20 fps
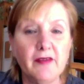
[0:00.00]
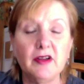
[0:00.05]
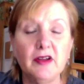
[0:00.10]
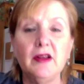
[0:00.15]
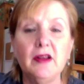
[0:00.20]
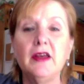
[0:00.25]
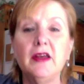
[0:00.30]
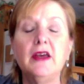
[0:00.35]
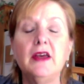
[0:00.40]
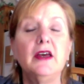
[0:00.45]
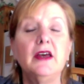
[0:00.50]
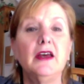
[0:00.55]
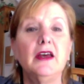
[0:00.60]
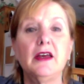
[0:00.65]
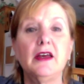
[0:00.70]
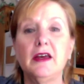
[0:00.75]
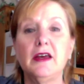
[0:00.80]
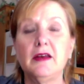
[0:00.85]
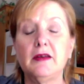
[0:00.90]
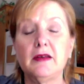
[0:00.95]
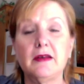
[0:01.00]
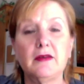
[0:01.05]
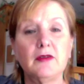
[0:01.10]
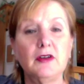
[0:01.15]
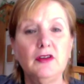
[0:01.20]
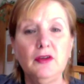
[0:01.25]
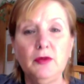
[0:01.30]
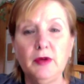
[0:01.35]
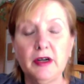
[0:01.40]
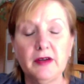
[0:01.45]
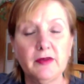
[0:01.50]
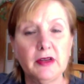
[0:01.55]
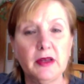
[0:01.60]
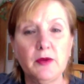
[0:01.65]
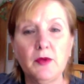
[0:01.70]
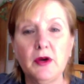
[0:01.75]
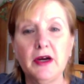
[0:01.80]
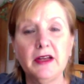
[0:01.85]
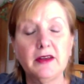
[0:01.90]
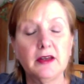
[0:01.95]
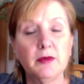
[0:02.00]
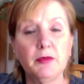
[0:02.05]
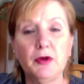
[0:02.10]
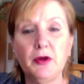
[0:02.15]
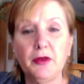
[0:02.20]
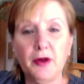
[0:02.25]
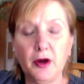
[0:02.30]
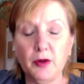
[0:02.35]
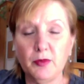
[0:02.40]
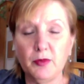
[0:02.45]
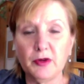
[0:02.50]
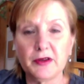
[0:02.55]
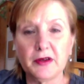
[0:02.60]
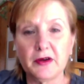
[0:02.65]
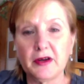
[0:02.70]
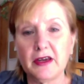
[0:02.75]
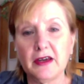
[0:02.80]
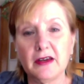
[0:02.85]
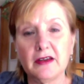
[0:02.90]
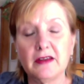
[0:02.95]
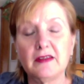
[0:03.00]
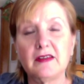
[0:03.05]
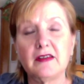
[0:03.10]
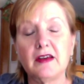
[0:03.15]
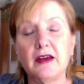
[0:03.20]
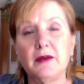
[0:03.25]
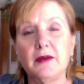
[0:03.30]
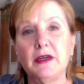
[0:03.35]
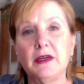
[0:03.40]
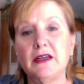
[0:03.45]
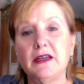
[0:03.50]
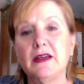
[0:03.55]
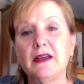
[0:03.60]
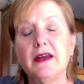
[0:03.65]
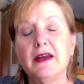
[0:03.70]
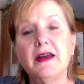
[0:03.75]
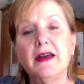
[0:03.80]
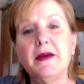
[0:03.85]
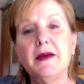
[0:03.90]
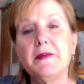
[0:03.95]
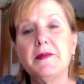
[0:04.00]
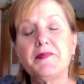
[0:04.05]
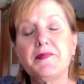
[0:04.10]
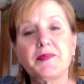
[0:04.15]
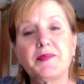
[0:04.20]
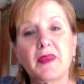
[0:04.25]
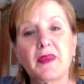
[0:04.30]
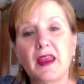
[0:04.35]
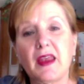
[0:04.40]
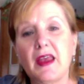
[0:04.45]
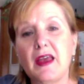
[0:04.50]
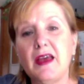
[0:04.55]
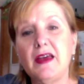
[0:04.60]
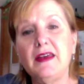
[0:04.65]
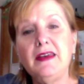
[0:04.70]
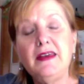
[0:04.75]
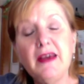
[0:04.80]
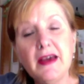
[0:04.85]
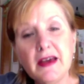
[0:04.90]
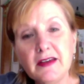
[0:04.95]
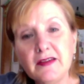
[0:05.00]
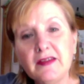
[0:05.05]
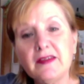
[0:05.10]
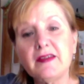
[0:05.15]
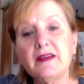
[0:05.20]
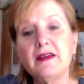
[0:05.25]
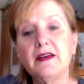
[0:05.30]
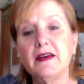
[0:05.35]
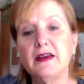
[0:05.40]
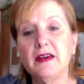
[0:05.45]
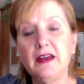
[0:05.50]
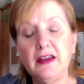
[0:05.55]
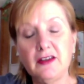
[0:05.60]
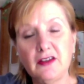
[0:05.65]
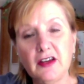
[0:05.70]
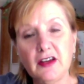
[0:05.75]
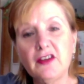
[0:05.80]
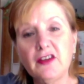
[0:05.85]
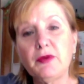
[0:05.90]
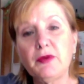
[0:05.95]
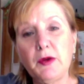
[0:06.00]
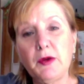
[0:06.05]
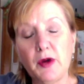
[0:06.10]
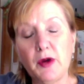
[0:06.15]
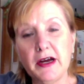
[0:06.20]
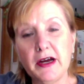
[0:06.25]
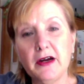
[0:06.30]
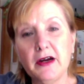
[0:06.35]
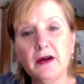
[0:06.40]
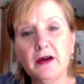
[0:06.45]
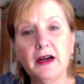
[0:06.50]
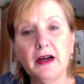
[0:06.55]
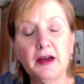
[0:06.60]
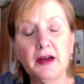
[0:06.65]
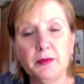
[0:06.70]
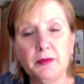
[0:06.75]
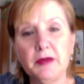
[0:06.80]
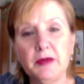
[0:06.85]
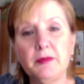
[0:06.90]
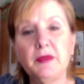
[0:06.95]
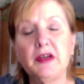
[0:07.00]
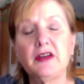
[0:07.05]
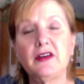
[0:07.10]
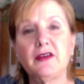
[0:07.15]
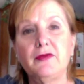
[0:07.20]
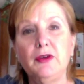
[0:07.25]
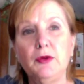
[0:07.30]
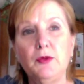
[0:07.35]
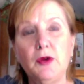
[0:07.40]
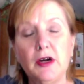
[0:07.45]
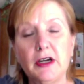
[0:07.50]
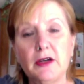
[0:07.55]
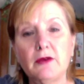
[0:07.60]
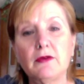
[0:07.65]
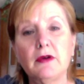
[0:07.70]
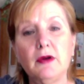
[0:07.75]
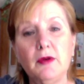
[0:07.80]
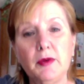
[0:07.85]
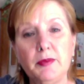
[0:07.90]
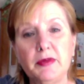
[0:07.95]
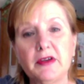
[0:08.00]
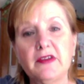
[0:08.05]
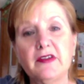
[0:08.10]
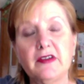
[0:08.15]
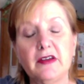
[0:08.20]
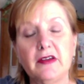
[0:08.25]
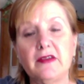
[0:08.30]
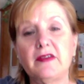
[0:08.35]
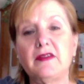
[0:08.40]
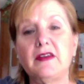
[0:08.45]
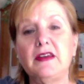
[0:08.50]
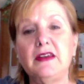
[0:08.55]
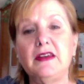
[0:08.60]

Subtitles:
live on her income, and she makes plenty of money for them to travel and do whatever they want, and they're both home with their kids. I mean, yes,